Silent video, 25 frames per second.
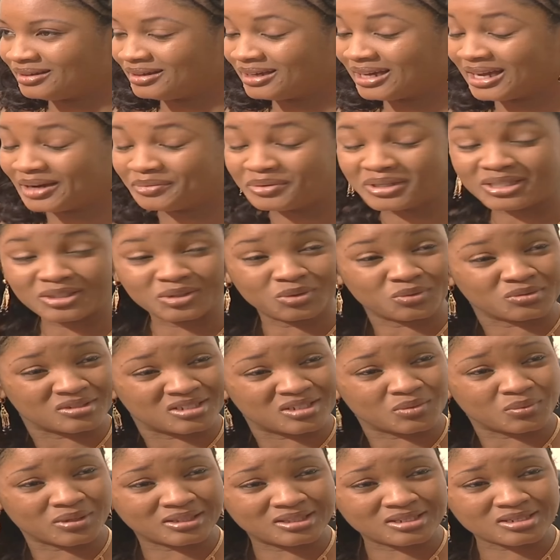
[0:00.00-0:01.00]
I really don't
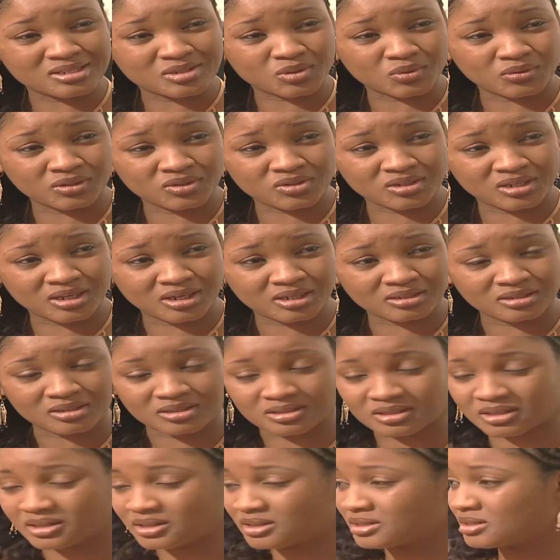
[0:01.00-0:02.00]
see where this is going to get
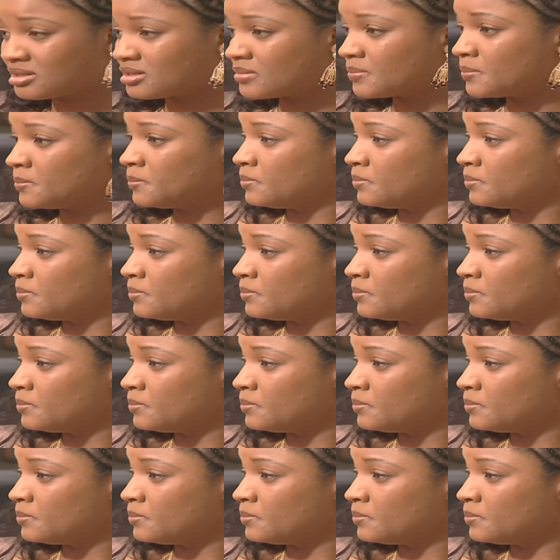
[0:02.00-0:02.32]
us, because